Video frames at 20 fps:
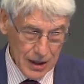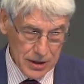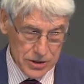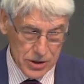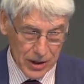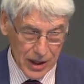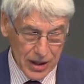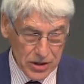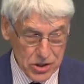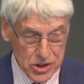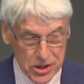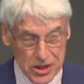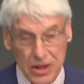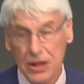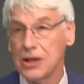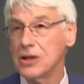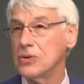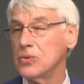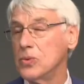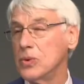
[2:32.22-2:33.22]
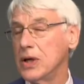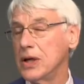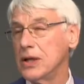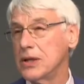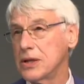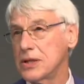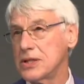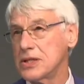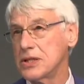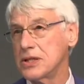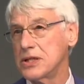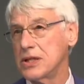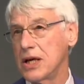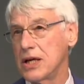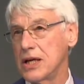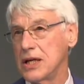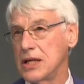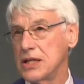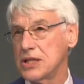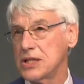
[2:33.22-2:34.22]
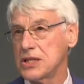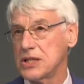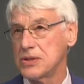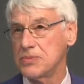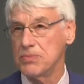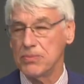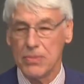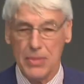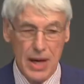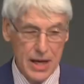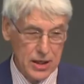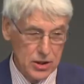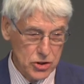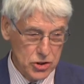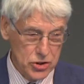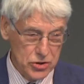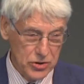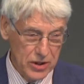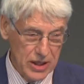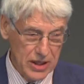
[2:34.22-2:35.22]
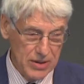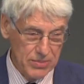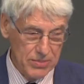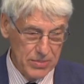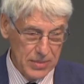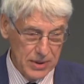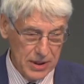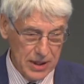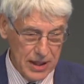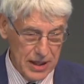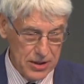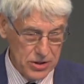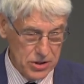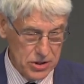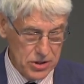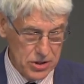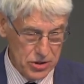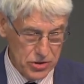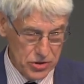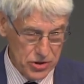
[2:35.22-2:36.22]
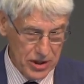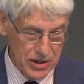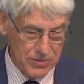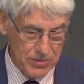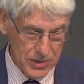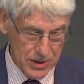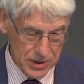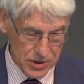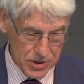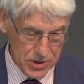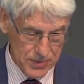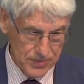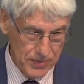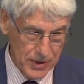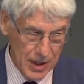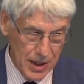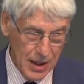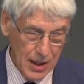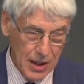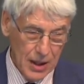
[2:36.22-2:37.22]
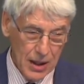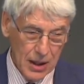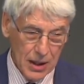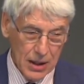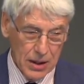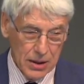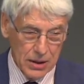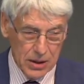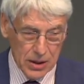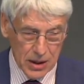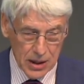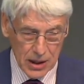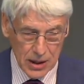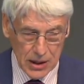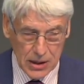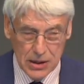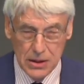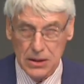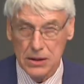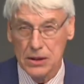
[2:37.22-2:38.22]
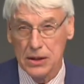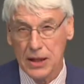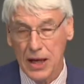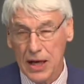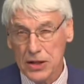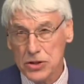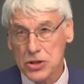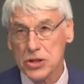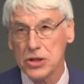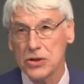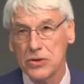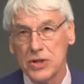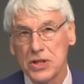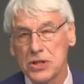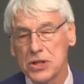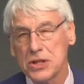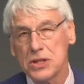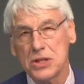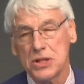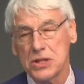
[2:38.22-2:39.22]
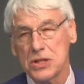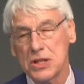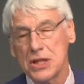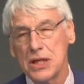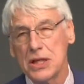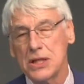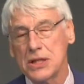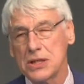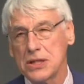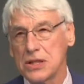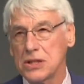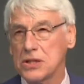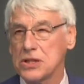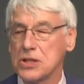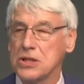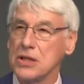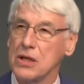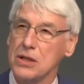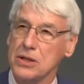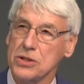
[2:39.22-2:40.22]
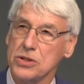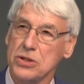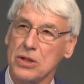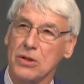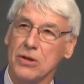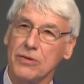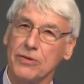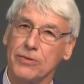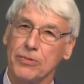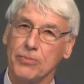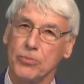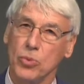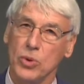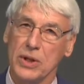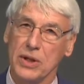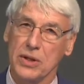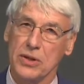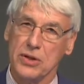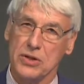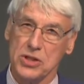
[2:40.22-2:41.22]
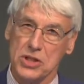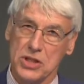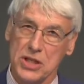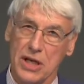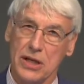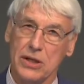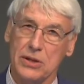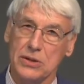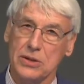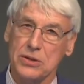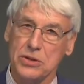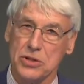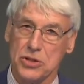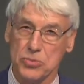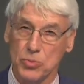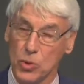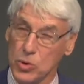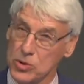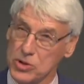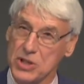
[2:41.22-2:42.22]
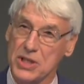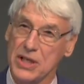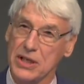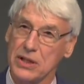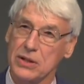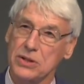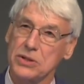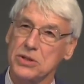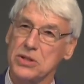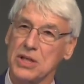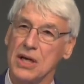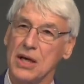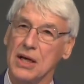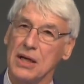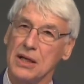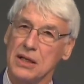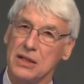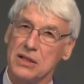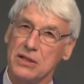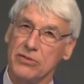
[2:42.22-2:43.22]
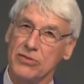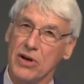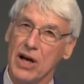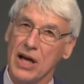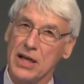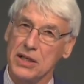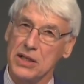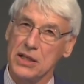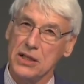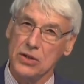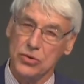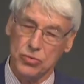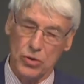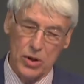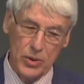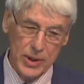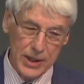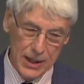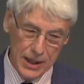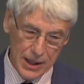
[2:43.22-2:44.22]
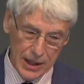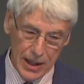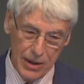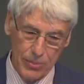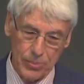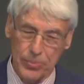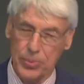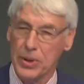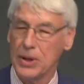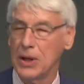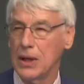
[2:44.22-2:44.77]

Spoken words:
So let's start with today's mainstream cancer treatments. The cancer is a disease that starts off with cells, small cells, dividing, growing a lump,